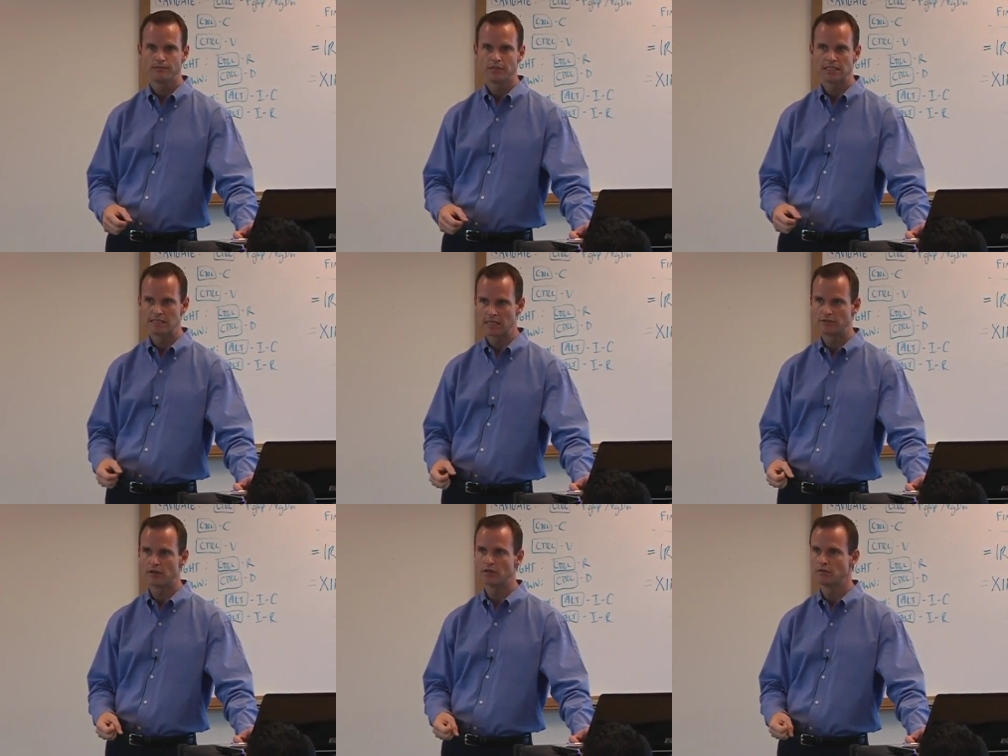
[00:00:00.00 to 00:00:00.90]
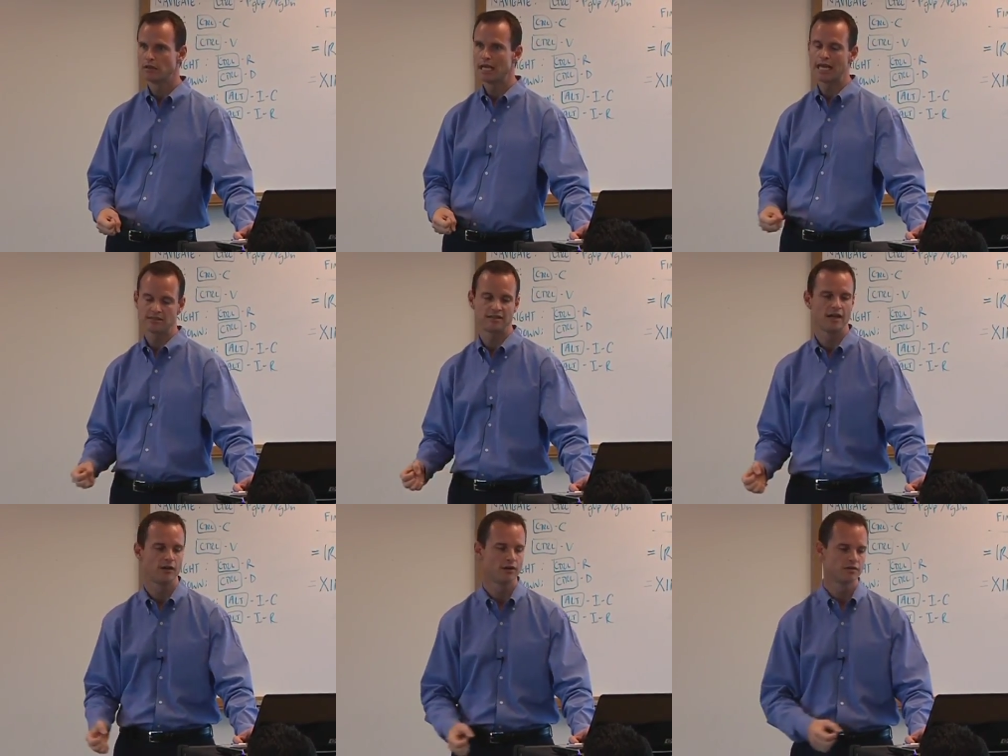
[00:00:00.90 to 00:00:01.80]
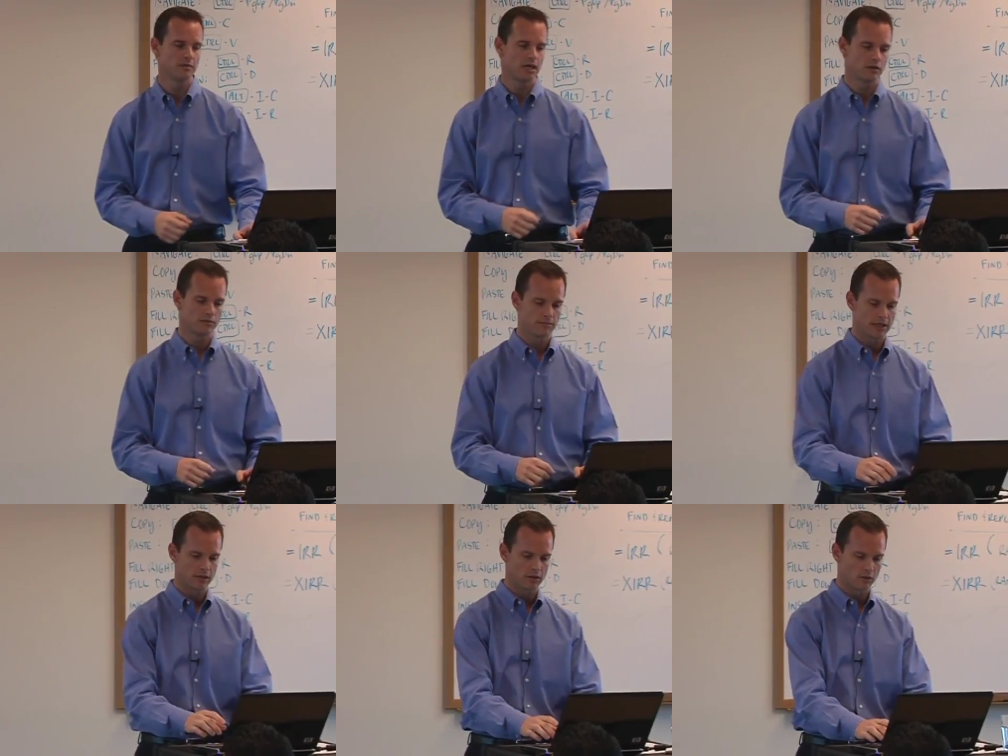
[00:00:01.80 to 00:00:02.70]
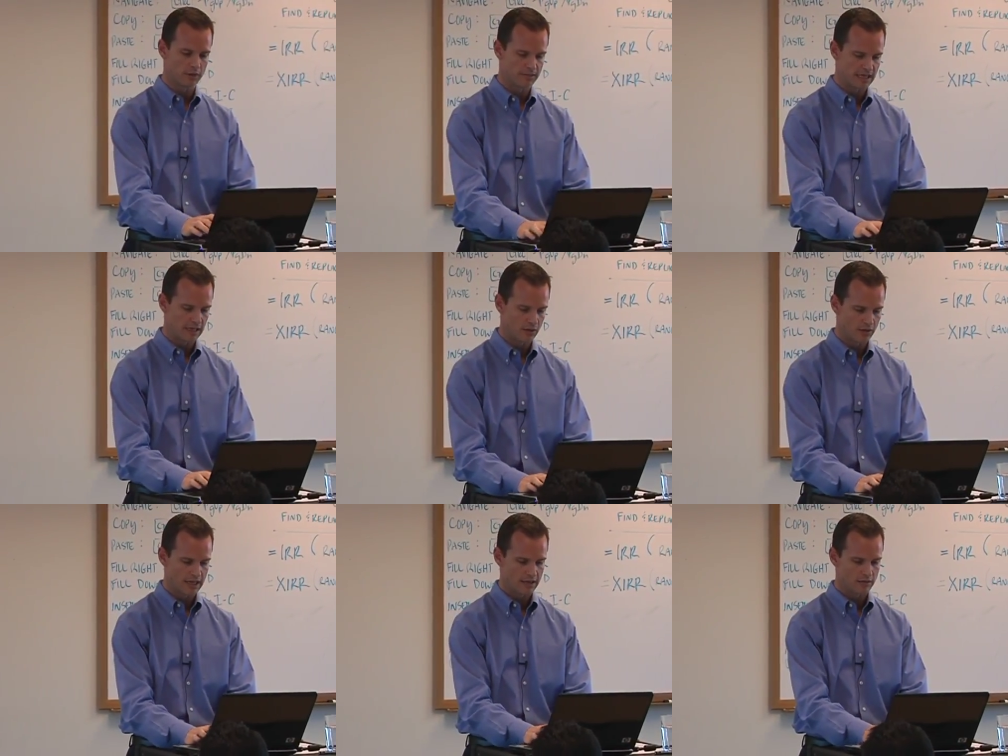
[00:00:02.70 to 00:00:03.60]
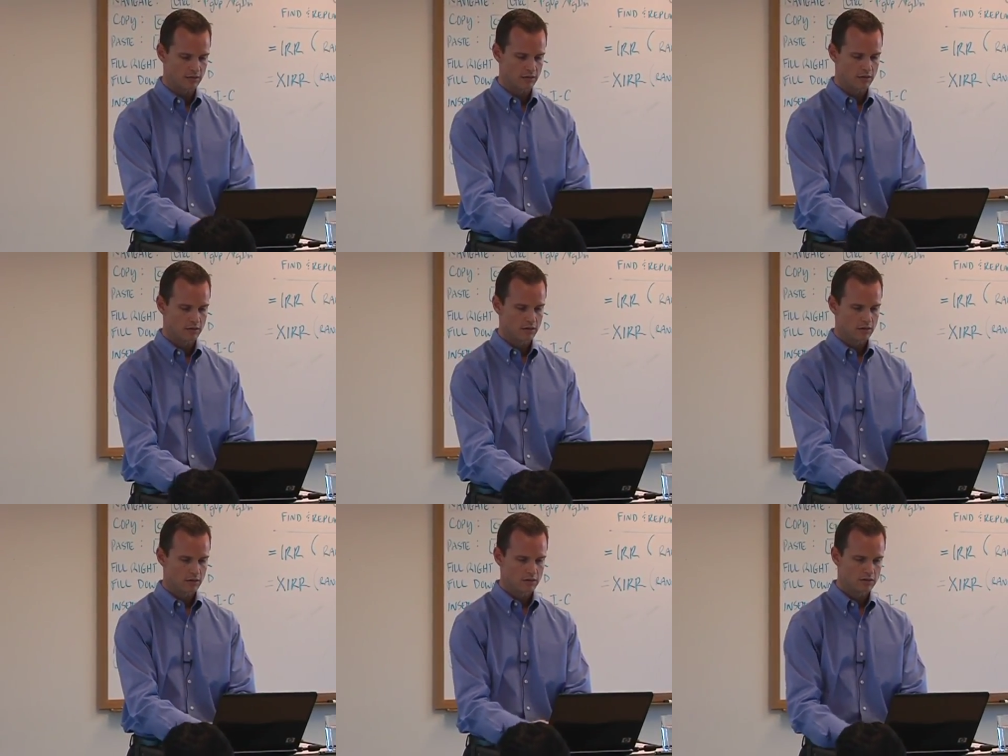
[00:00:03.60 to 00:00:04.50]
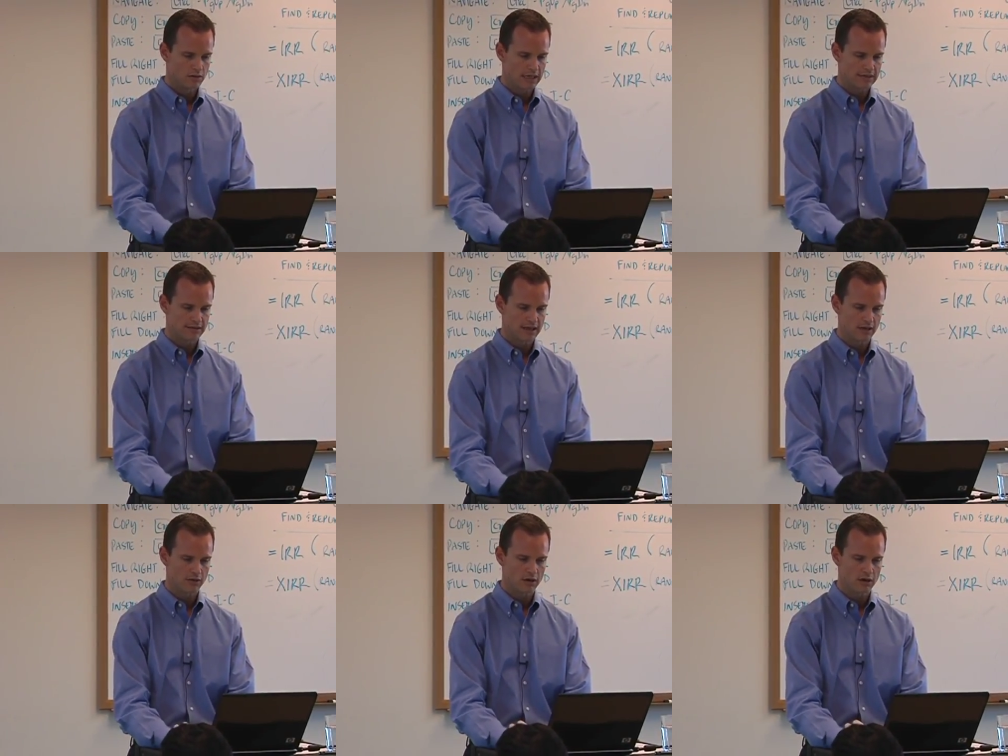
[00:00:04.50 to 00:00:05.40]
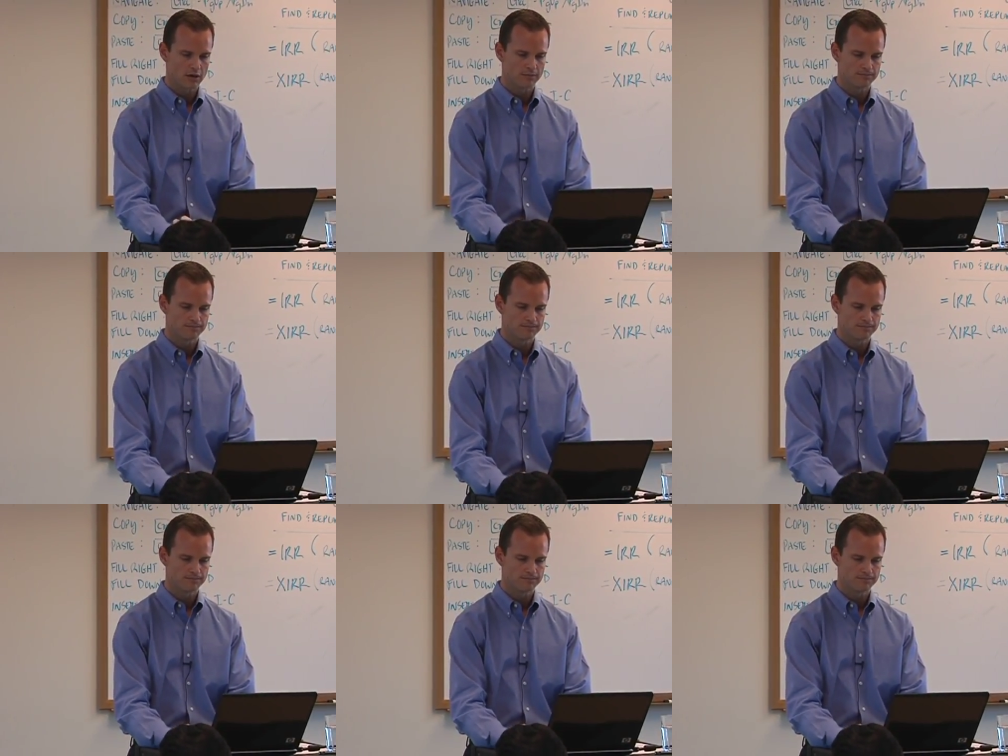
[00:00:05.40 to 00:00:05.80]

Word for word: et cetera and XIRR is better, better equipped to handle that. So XIRR,